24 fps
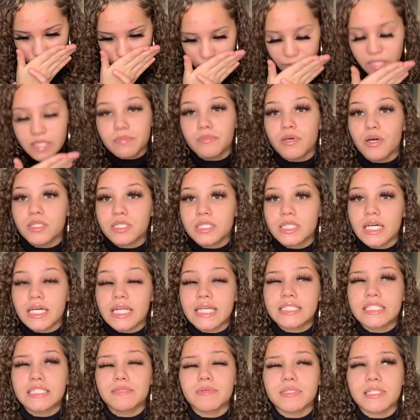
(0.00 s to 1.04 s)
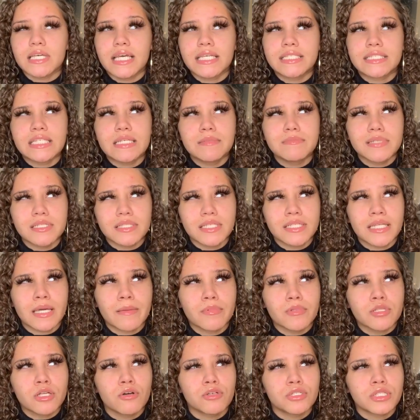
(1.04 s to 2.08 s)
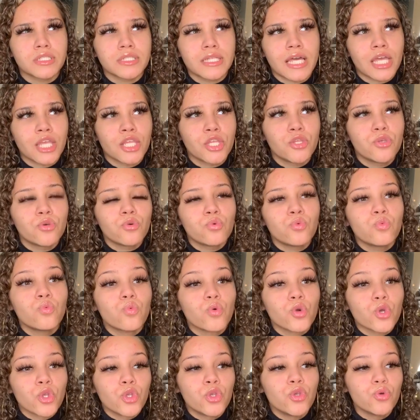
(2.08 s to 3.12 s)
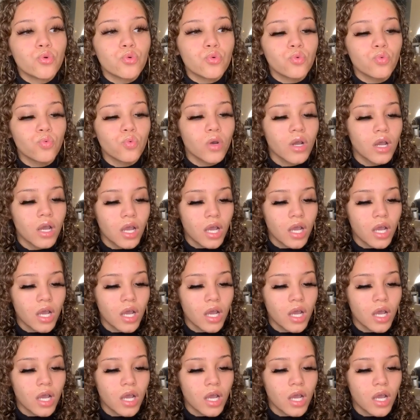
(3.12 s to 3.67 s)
It smells good. It seems like, it seems like the type of lotion that you you